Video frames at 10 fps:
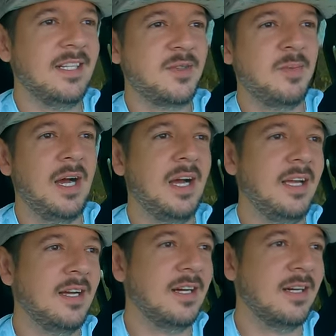it's
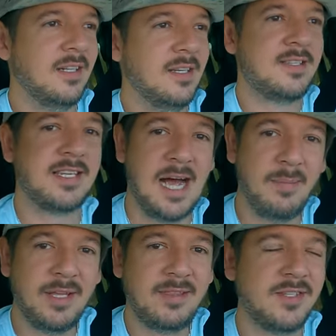my uh,
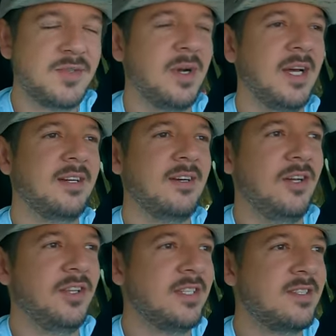Sabbath is what I
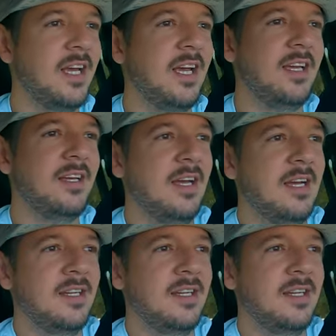call this day.